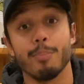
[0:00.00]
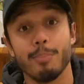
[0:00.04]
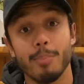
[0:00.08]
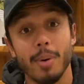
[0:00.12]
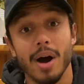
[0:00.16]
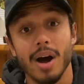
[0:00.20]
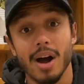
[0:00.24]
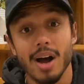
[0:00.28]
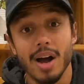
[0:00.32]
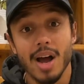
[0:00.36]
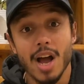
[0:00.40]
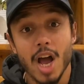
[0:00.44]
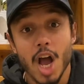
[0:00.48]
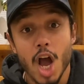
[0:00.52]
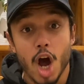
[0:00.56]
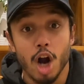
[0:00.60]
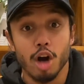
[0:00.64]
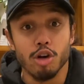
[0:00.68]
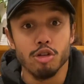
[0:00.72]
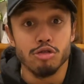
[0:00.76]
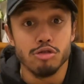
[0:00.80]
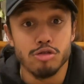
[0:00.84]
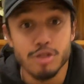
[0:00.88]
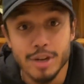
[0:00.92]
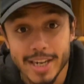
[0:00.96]
but a
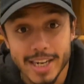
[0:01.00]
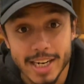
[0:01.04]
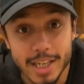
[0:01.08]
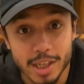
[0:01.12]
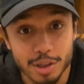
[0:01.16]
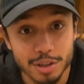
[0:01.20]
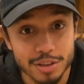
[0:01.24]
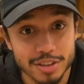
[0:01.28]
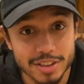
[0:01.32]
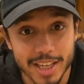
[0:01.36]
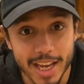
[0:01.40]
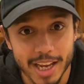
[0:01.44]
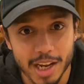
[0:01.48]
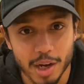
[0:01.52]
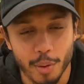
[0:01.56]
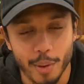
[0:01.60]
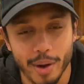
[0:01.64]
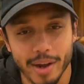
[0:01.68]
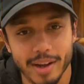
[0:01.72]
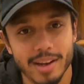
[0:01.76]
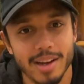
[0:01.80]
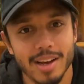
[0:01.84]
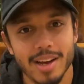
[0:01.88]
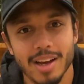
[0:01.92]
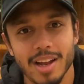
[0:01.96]
really good
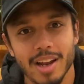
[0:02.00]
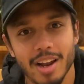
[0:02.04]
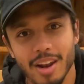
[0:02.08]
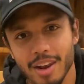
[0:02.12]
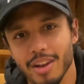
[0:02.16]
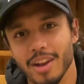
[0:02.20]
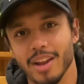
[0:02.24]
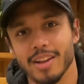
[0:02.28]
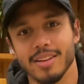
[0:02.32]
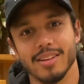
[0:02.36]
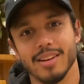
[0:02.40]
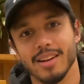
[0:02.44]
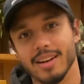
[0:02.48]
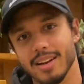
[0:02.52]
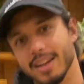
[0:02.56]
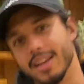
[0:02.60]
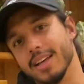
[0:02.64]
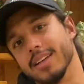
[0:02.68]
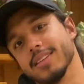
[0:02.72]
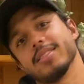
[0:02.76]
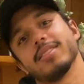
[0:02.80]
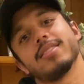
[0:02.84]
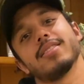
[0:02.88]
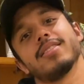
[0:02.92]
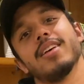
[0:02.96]
takeaway
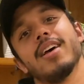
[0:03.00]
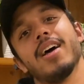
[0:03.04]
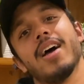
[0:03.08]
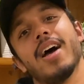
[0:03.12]
nonetheless.